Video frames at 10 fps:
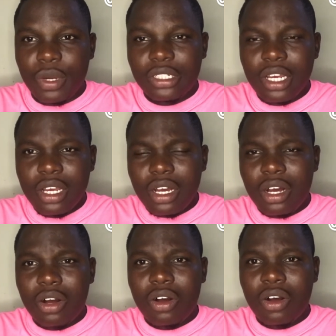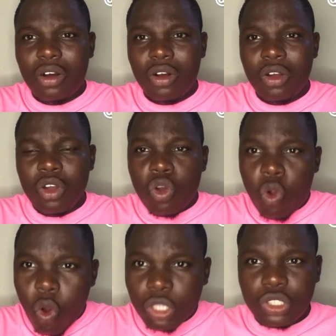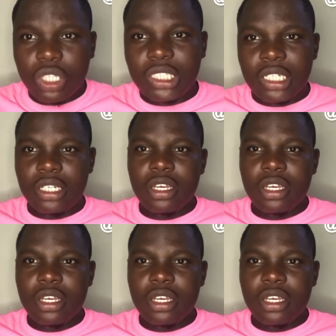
it consciously.